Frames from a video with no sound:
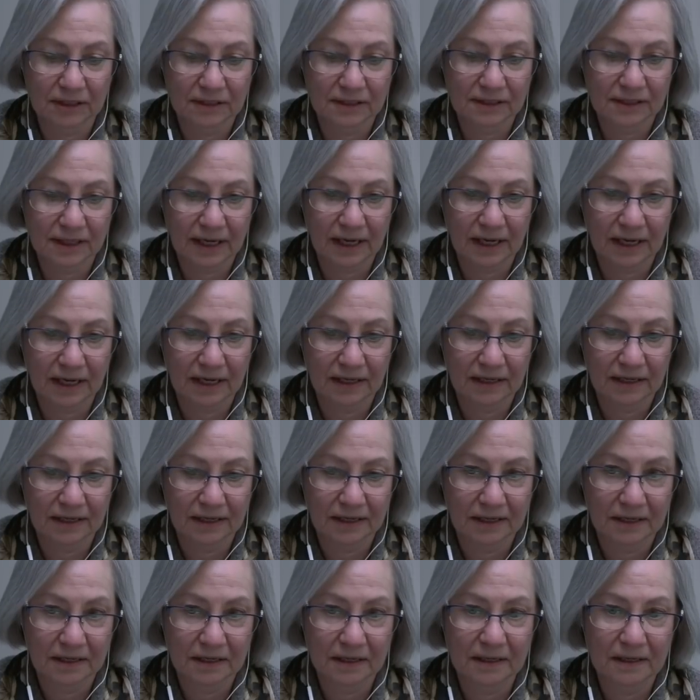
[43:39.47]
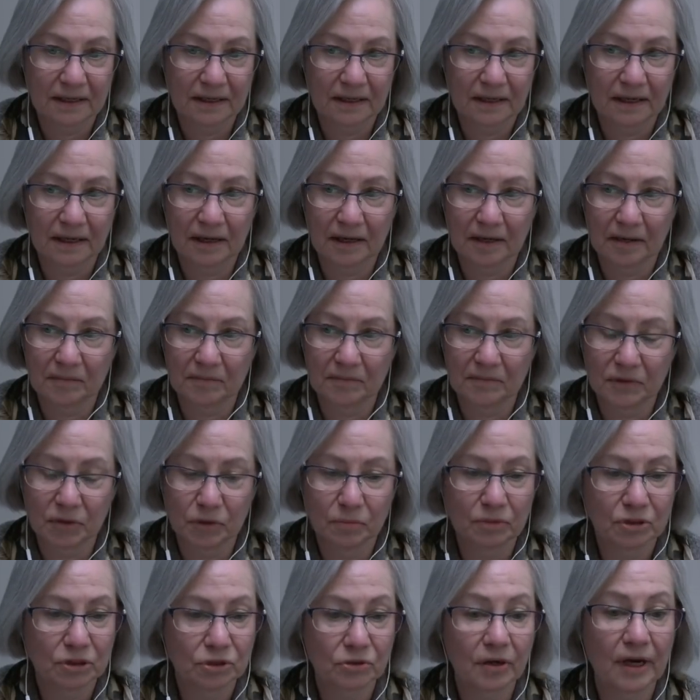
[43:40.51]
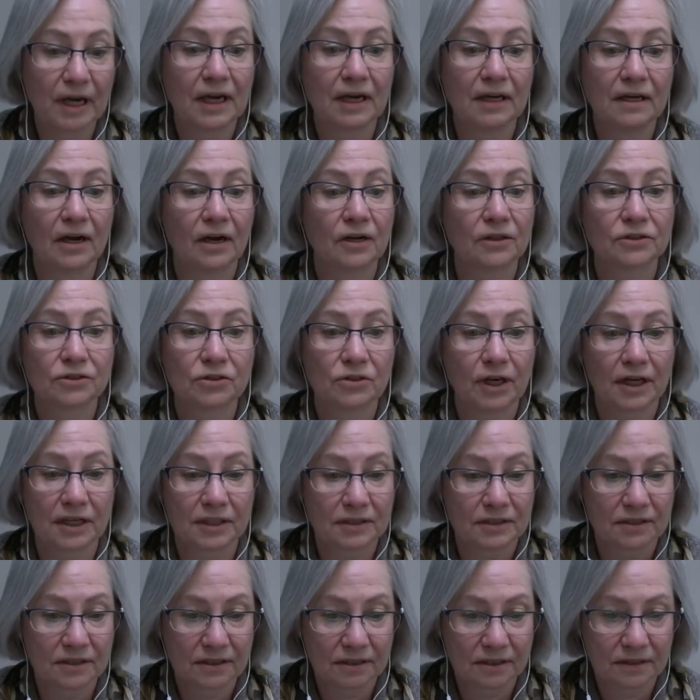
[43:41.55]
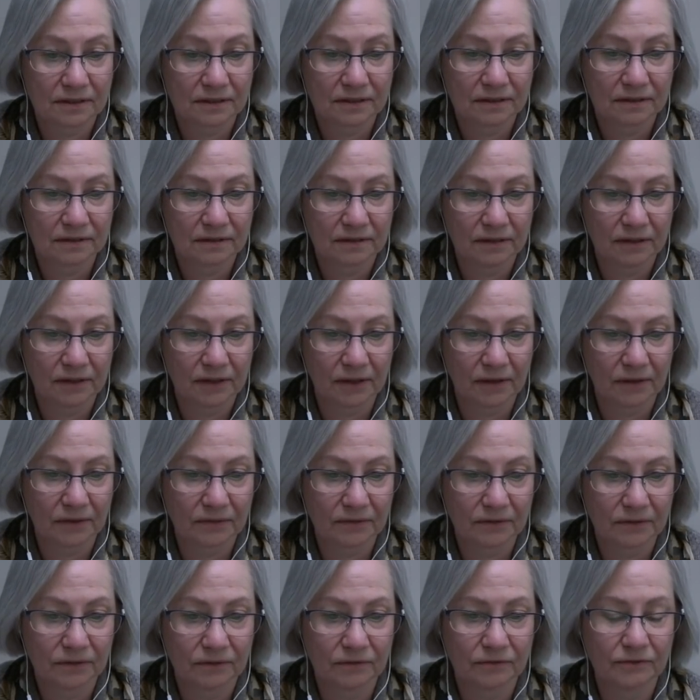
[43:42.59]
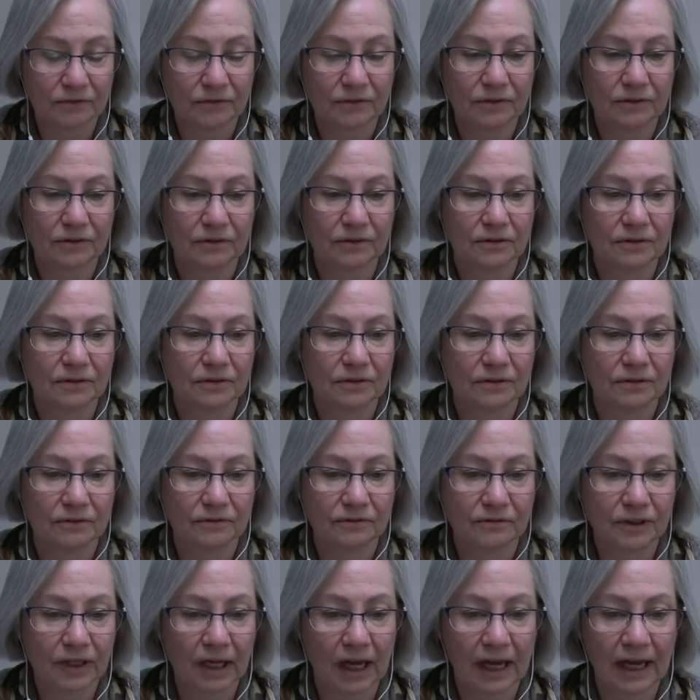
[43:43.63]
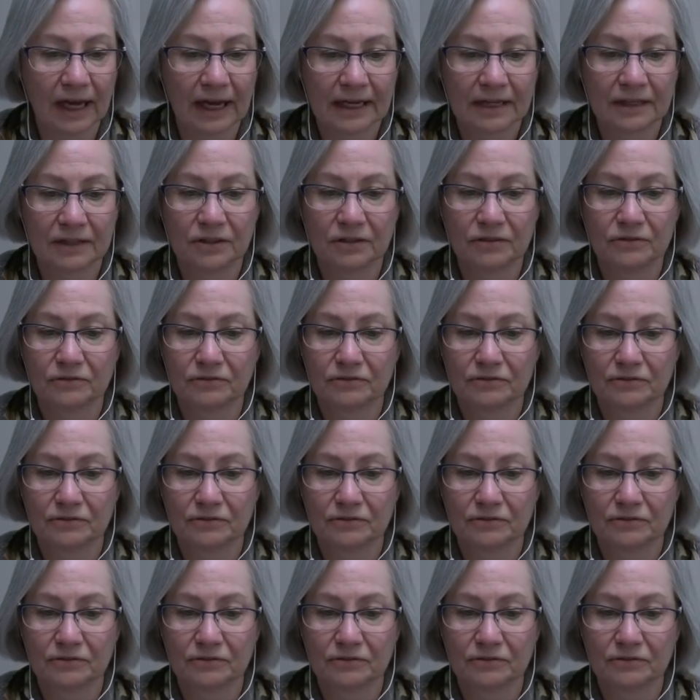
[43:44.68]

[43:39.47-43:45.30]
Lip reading: and say, you betrayed our trust, you've lied,